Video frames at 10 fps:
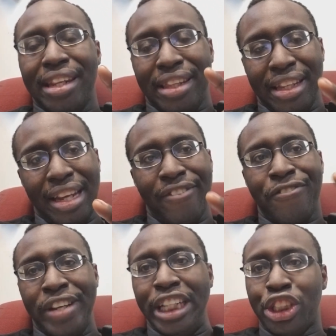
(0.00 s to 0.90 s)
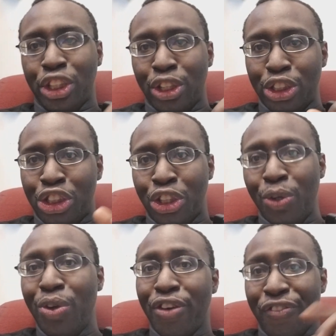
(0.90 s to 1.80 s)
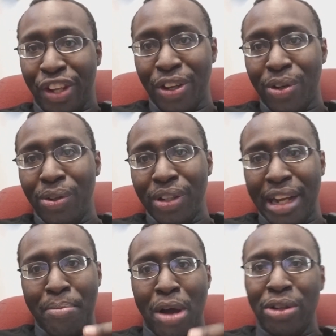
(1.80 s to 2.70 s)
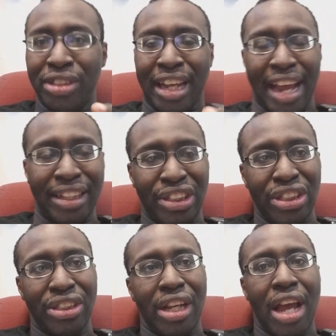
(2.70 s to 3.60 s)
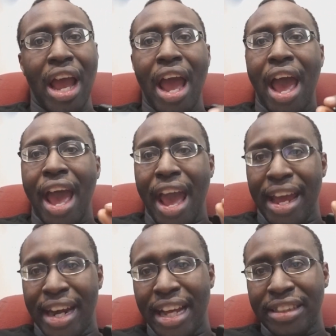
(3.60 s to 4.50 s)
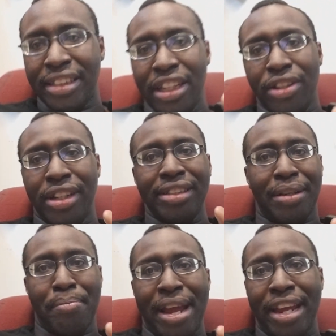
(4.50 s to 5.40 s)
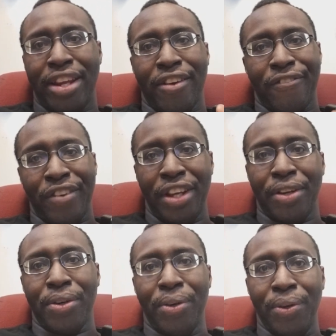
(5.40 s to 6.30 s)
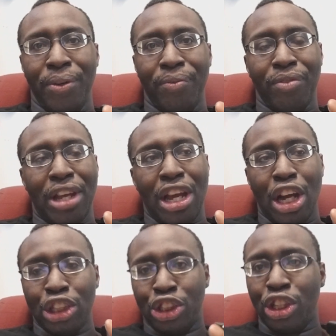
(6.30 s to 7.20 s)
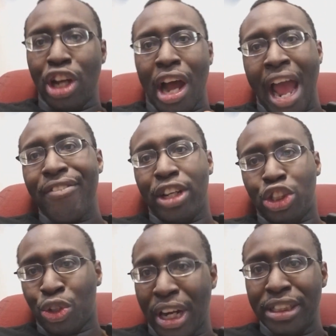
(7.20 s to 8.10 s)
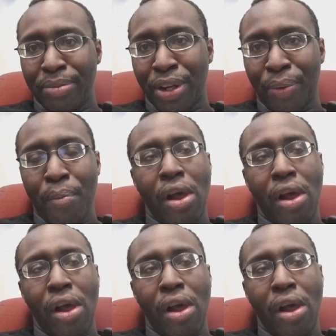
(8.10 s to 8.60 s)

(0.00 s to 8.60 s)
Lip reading: the feature to your vehicle in most cases, and that still doesn't make your vehicle having a transmitter.